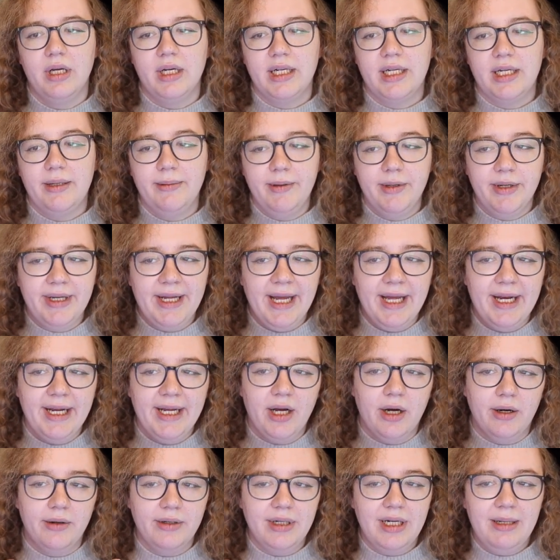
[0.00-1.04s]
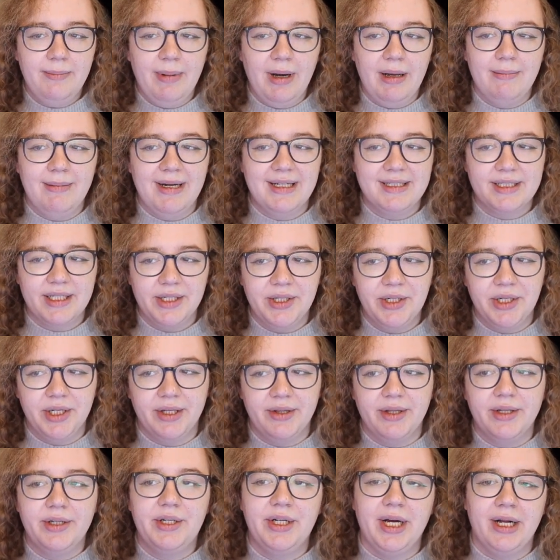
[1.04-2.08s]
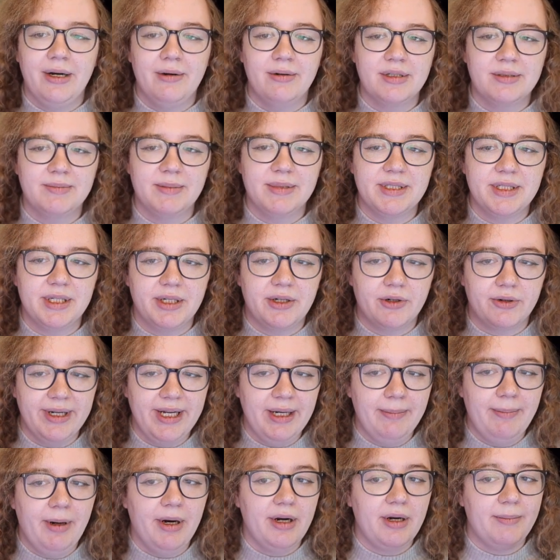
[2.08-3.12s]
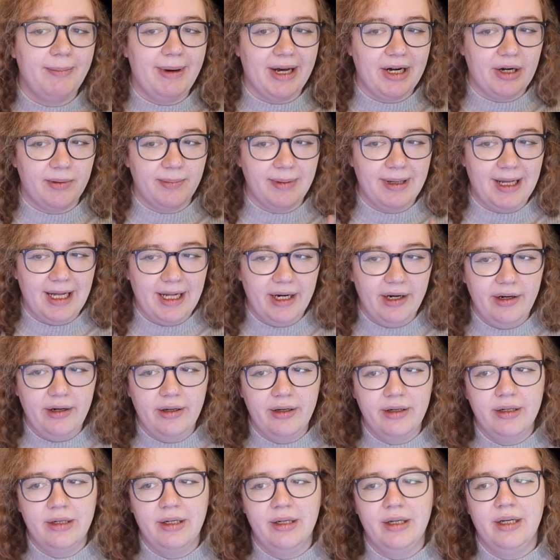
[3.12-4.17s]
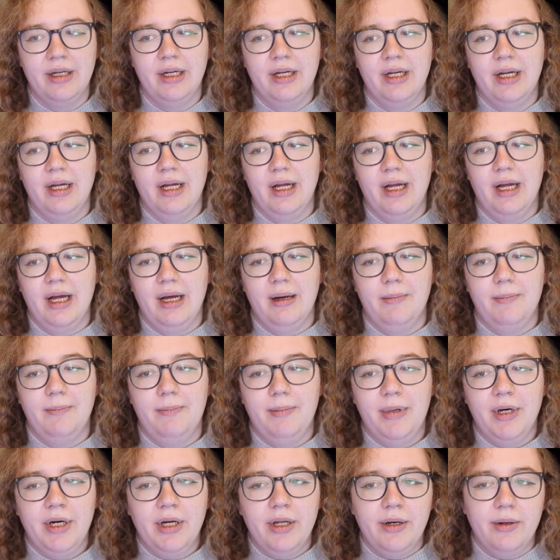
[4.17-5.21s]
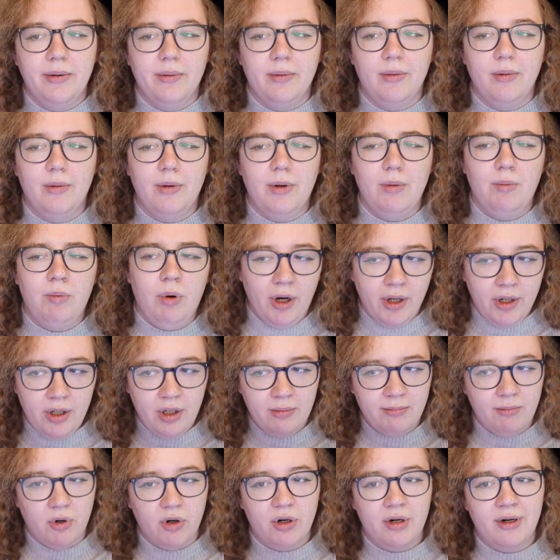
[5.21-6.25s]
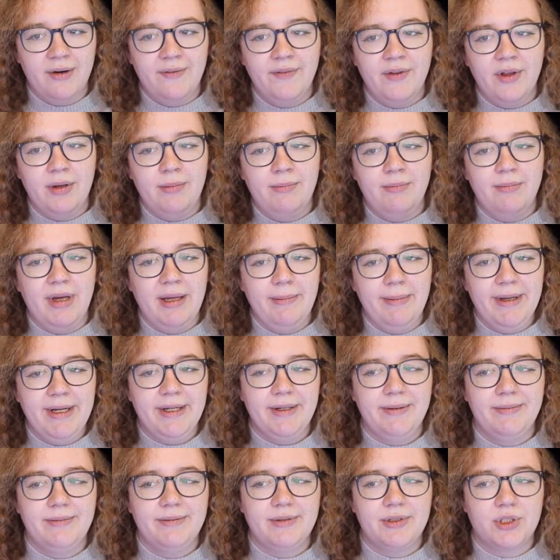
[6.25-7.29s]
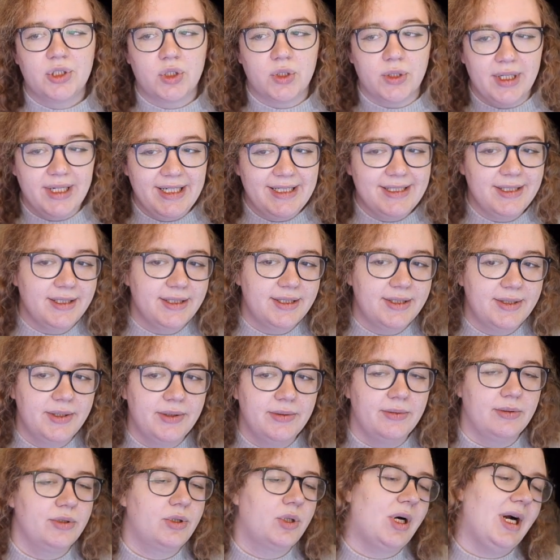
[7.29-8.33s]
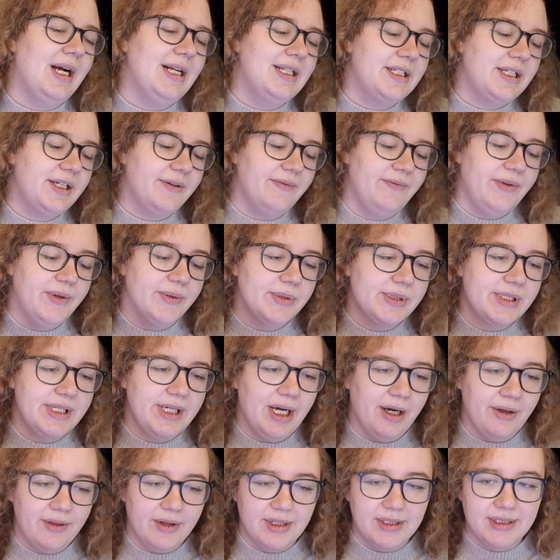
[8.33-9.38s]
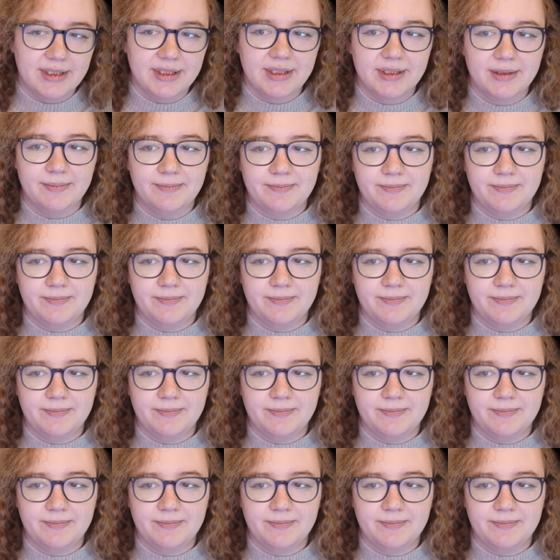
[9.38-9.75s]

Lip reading: Communicating only by messenger, the generals must agree upon a battle plan, but one or more of them may be traitors who will try to confuse the others.